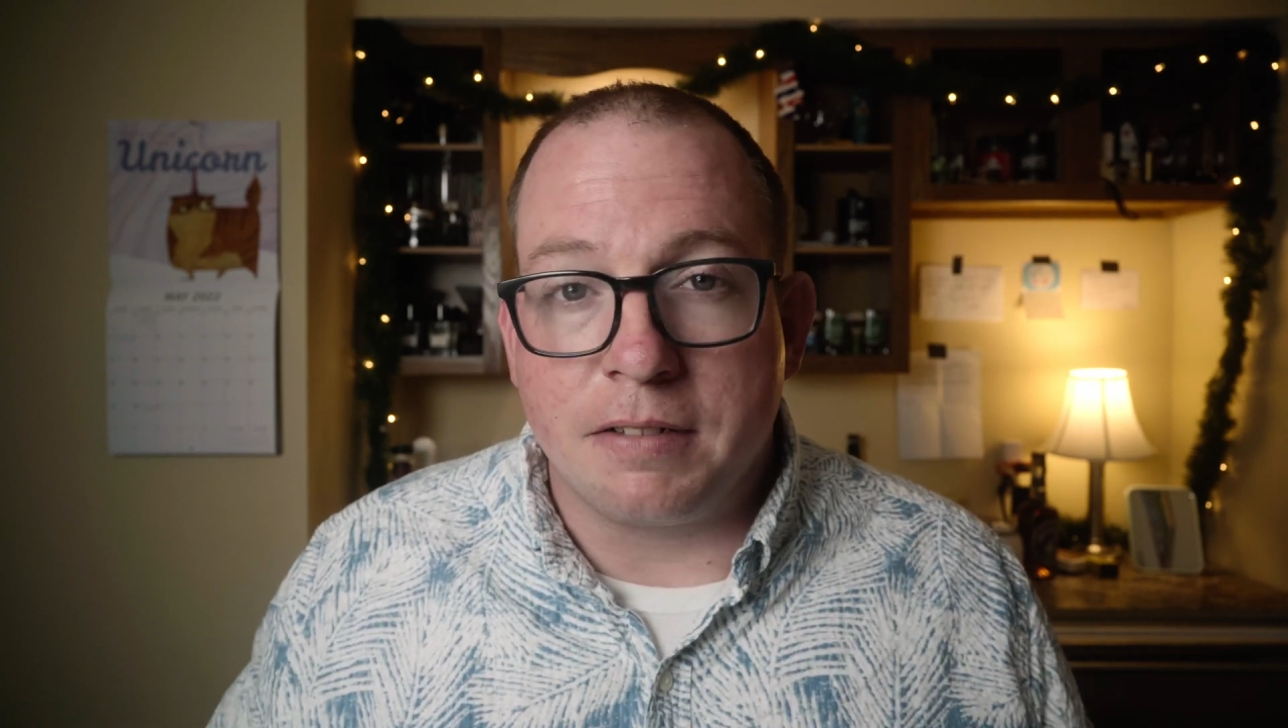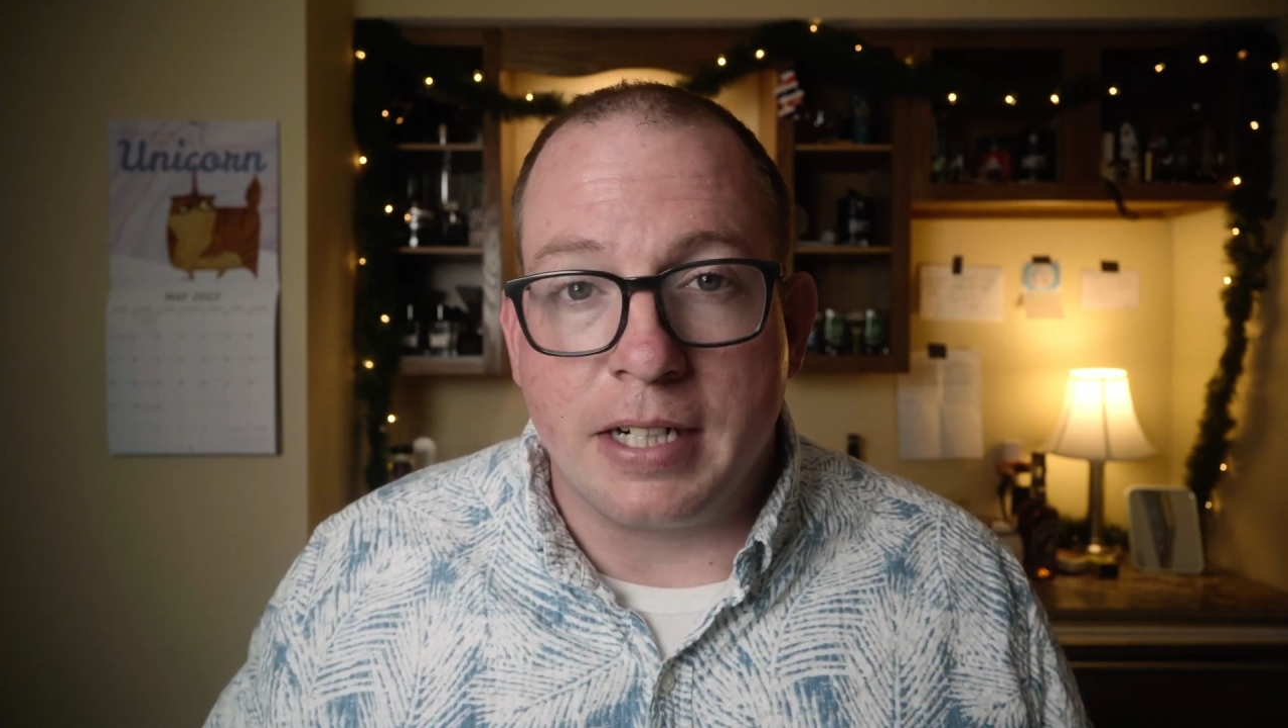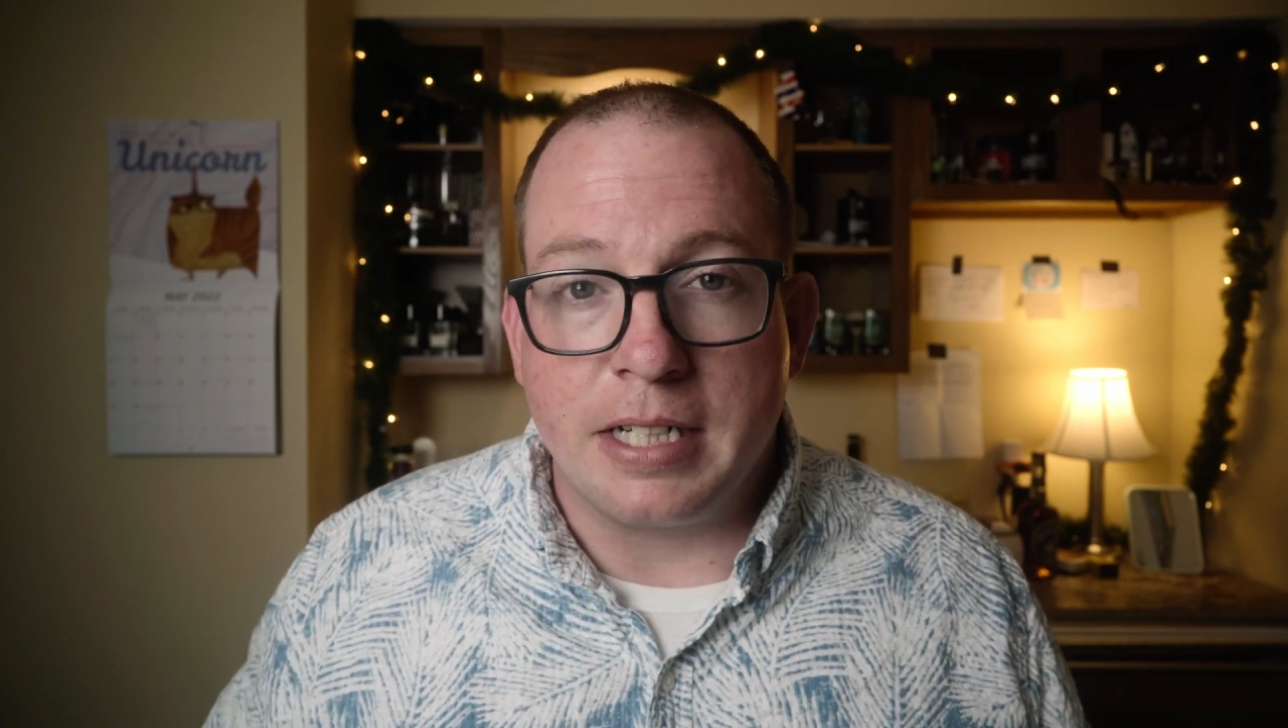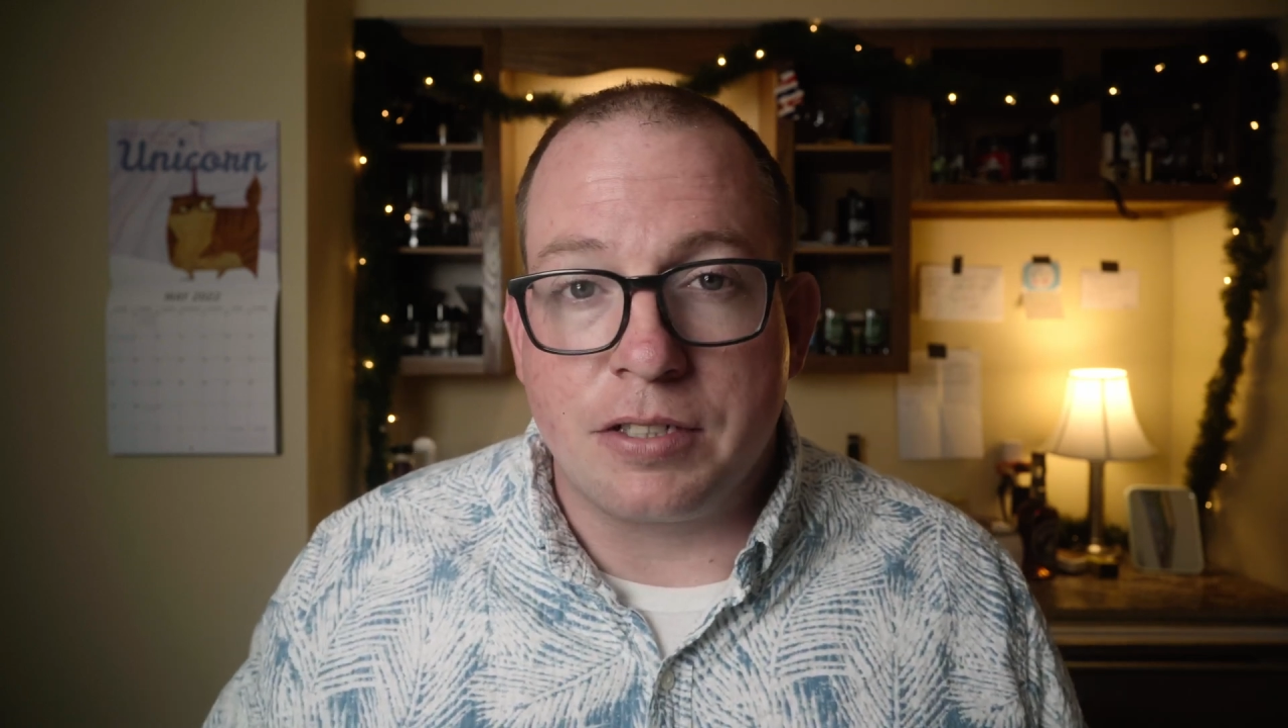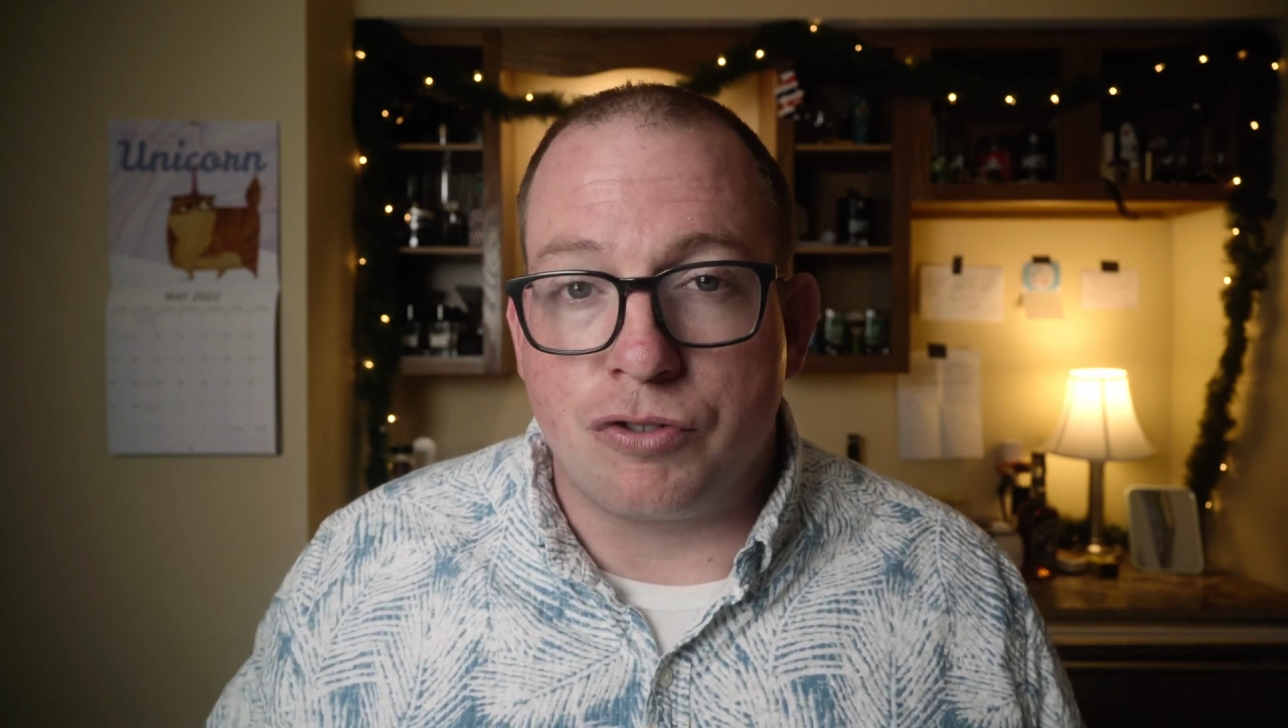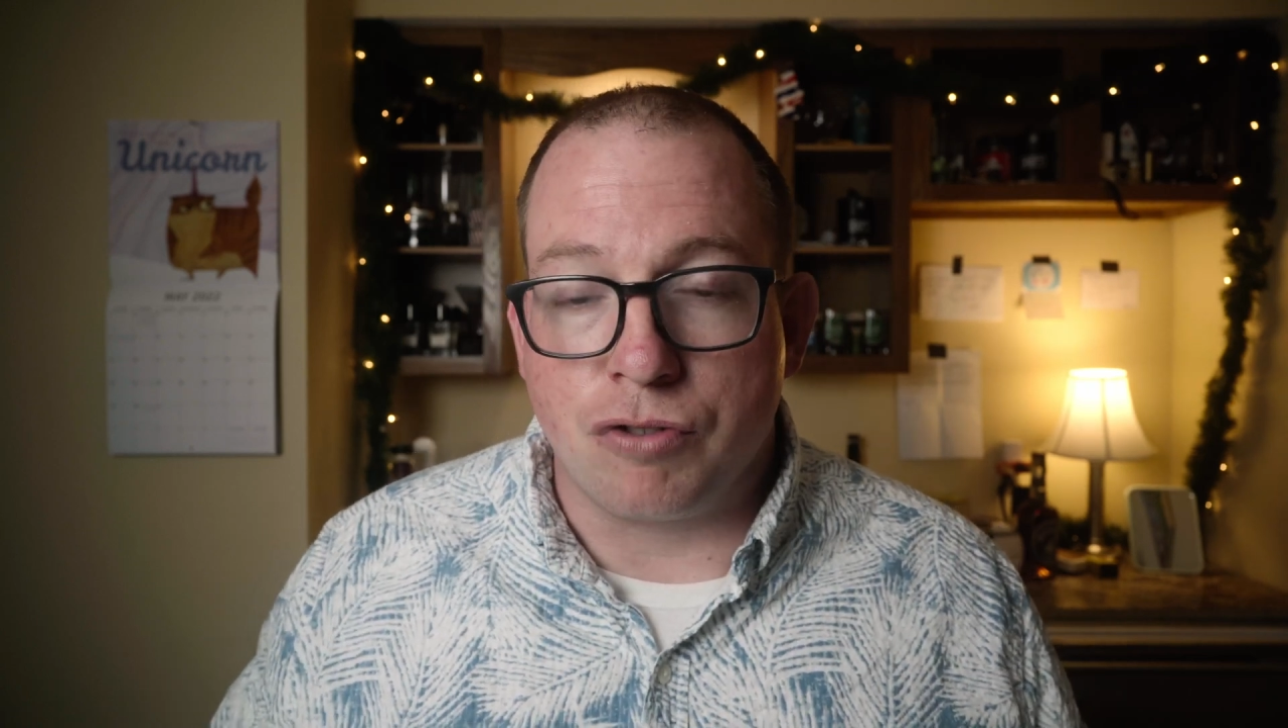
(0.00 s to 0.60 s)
greatest